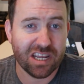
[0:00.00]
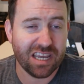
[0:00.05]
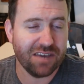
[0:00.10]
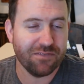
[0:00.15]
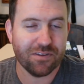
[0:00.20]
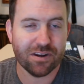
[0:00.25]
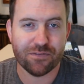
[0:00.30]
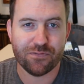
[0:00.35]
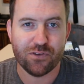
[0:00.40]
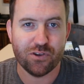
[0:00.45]

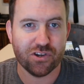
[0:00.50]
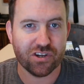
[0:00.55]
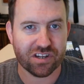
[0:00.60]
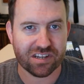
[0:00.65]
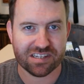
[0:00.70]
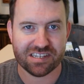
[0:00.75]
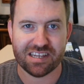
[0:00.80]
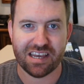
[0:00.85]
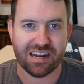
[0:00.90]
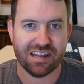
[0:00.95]
Even if you
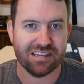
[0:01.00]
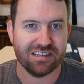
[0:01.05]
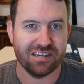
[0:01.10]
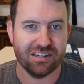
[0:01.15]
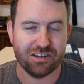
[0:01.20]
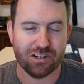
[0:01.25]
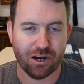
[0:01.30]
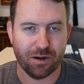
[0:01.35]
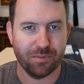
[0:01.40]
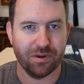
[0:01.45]
just set it
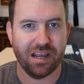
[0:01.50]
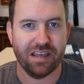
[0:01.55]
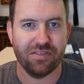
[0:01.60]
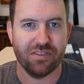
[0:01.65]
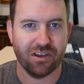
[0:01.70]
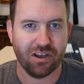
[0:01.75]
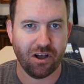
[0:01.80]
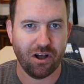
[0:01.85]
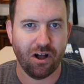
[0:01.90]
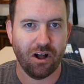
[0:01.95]
to terminate
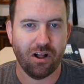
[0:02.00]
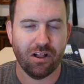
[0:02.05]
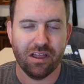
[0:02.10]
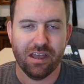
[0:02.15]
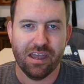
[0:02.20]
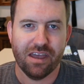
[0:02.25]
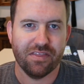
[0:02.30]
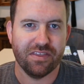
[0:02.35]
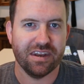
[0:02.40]
the call,